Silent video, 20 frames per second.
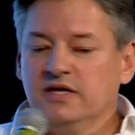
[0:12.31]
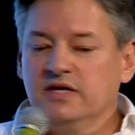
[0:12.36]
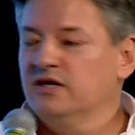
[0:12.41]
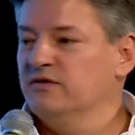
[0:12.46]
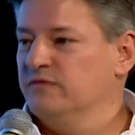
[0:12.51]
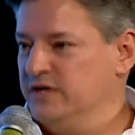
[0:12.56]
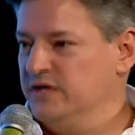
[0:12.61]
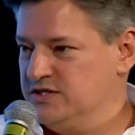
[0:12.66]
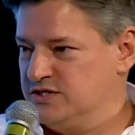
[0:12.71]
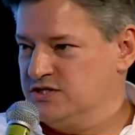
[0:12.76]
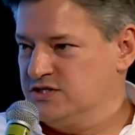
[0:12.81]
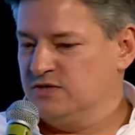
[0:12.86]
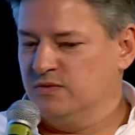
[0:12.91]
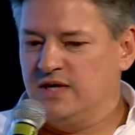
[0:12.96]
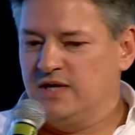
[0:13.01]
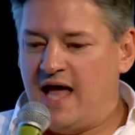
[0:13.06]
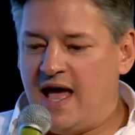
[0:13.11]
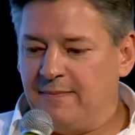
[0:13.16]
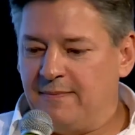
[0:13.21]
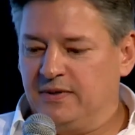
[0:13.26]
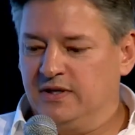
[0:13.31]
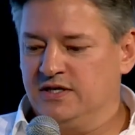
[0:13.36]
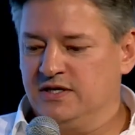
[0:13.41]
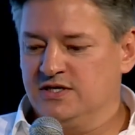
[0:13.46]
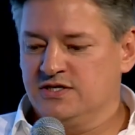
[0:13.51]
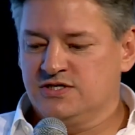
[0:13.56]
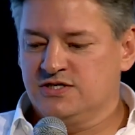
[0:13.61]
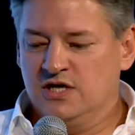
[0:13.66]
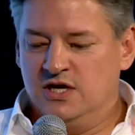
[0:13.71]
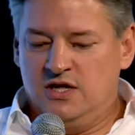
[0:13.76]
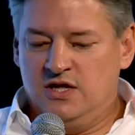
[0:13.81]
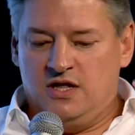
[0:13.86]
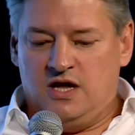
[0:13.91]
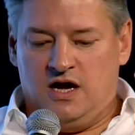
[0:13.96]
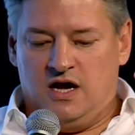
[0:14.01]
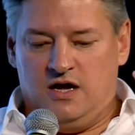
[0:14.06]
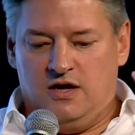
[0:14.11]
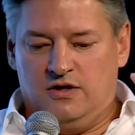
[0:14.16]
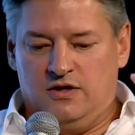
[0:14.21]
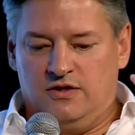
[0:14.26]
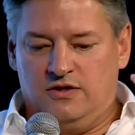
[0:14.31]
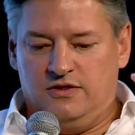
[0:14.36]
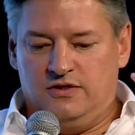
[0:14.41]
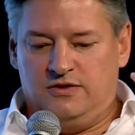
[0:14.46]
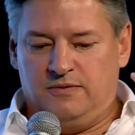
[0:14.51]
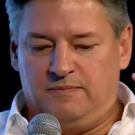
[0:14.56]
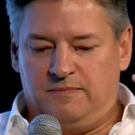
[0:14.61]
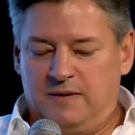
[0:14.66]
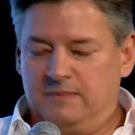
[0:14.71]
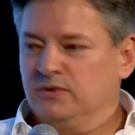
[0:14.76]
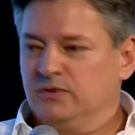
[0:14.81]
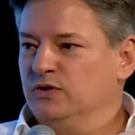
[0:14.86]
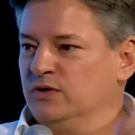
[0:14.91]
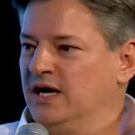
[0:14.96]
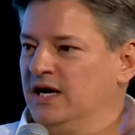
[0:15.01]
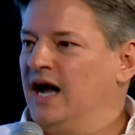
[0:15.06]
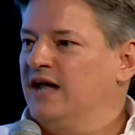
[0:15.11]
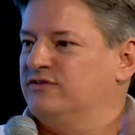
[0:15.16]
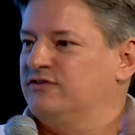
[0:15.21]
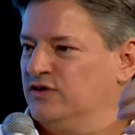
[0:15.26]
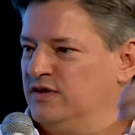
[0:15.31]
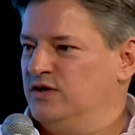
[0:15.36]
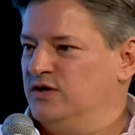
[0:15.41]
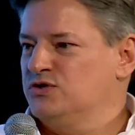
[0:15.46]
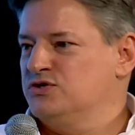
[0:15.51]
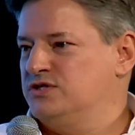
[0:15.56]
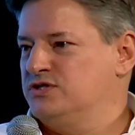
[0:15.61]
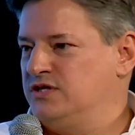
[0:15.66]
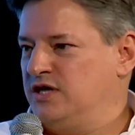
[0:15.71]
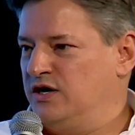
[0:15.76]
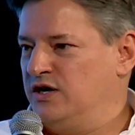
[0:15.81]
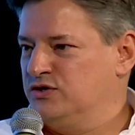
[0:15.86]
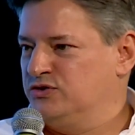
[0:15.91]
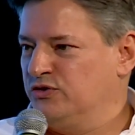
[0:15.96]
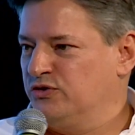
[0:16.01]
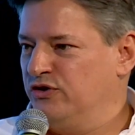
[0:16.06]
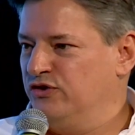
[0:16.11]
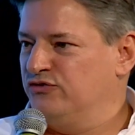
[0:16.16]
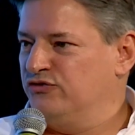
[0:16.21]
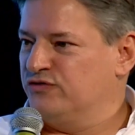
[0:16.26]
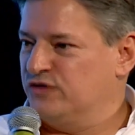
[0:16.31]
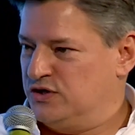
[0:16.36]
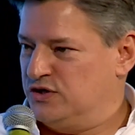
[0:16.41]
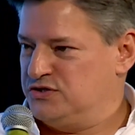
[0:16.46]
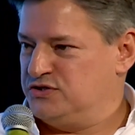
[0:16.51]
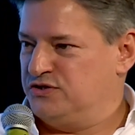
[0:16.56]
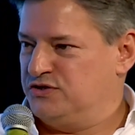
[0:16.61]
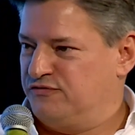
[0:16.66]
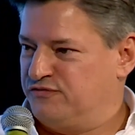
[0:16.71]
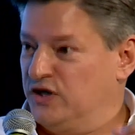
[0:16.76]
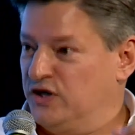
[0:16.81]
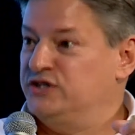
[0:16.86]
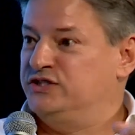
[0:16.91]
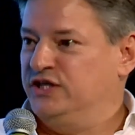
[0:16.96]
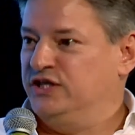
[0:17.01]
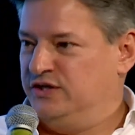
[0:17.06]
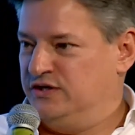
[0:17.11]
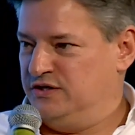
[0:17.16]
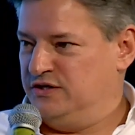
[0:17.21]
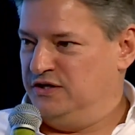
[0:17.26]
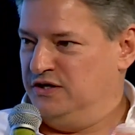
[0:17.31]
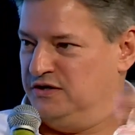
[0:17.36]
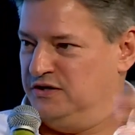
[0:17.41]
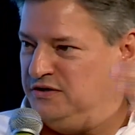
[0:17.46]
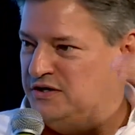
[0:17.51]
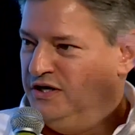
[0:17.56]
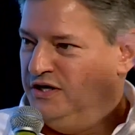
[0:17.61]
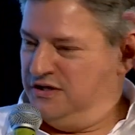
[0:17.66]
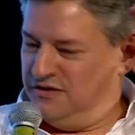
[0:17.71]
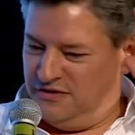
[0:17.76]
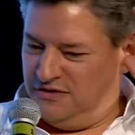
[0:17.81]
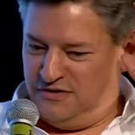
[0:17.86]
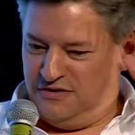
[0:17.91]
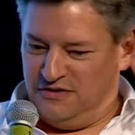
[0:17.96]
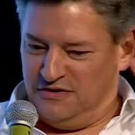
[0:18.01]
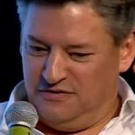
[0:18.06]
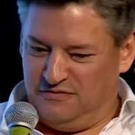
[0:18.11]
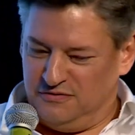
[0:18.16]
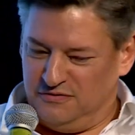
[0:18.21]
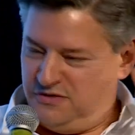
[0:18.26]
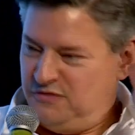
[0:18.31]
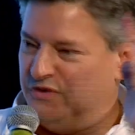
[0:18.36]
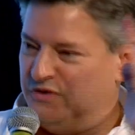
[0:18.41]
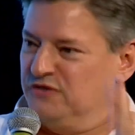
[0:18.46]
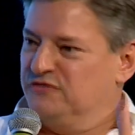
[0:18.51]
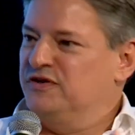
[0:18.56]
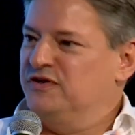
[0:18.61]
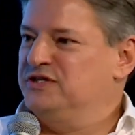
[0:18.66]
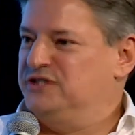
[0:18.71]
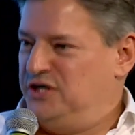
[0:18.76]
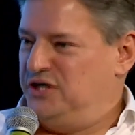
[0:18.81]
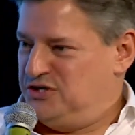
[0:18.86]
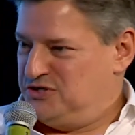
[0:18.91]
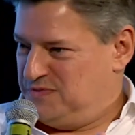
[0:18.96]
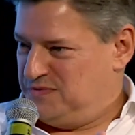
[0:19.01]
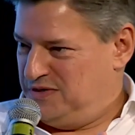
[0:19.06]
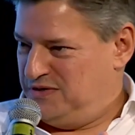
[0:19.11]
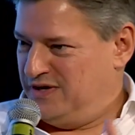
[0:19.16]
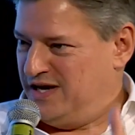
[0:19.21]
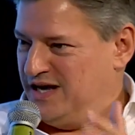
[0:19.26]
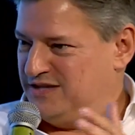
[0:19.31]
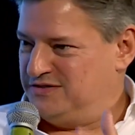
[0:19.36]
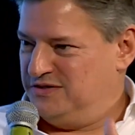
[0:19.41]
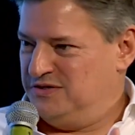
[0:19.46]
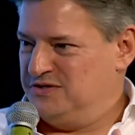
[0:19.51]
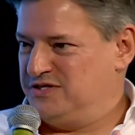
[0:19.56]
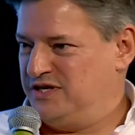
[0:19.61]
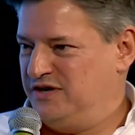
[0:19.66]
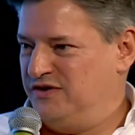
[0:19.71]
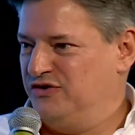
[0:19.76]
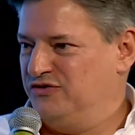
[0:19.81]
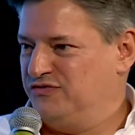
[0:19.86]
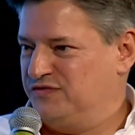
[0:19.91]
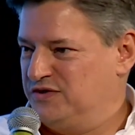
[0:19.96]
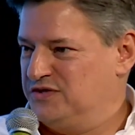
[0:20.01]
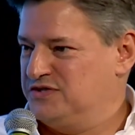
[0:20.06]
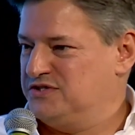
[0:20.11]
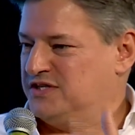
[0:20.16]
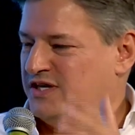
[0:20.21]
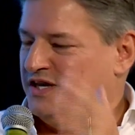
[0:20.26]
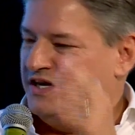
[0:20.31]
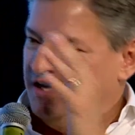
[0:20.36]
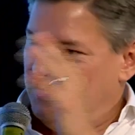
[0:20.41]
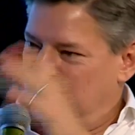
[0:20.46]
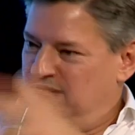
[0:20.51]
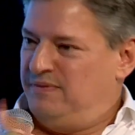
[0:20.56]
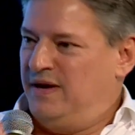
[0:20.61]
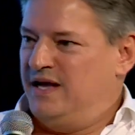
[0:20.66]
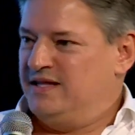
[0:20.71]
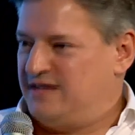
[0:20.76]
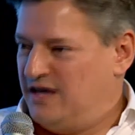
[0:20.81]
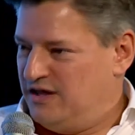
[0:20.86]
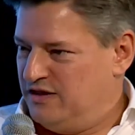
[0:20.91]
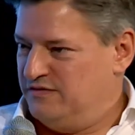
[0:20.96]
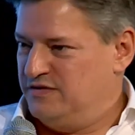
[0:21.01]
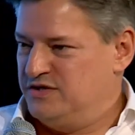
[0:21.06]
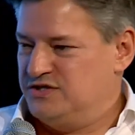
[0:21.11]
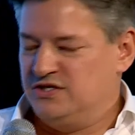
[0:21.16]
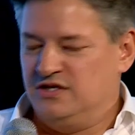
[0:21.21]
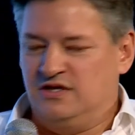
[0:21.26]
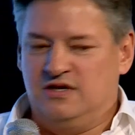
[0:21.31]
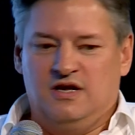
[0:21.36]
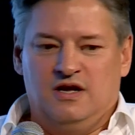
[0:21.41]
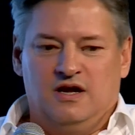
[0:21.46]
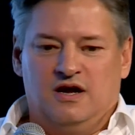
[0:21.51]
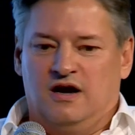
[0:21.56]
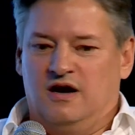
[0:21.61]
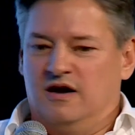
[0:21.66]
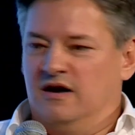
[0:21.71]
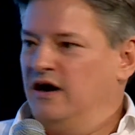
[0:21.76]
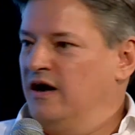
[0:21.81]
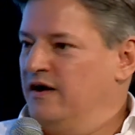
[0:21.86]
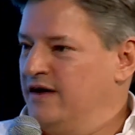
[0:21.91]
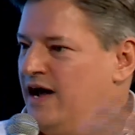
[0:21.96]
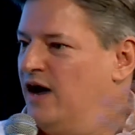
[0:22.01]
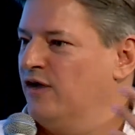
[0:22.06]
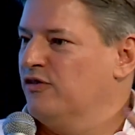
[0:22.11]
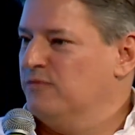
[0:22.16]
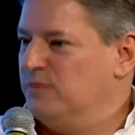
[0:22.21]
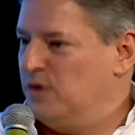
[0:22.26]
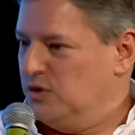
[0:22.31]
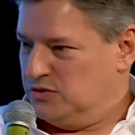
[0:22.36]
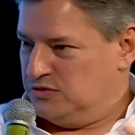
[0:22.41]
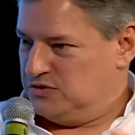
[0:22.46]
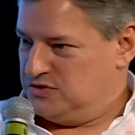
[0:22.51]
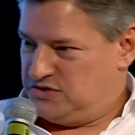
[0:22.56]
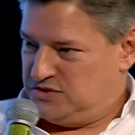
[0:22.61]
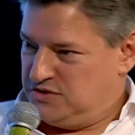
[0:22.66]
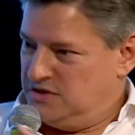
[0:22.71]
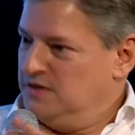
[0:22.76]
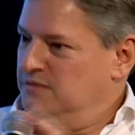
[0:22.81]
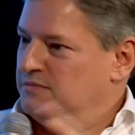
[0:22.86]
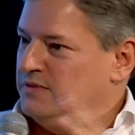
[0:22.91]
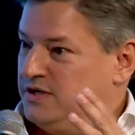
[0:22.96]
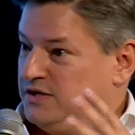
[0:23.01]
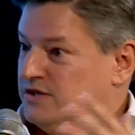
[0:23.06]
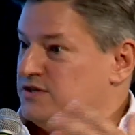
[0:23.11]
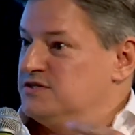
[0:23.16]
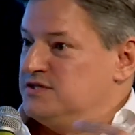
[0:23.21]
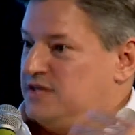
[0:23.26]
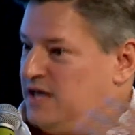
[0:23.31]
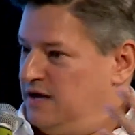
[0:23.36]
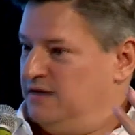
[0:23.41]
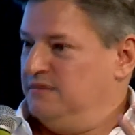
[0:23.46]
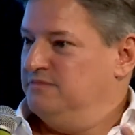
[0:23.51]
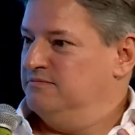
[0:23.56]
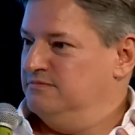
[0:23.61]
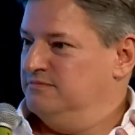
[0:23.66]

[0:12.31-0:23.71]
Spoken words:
million reasons. And what happened is the people who got to those territories first, the frontier, you know, the real frontiersmen who got to those areas first in pay television are now the moguls, because they,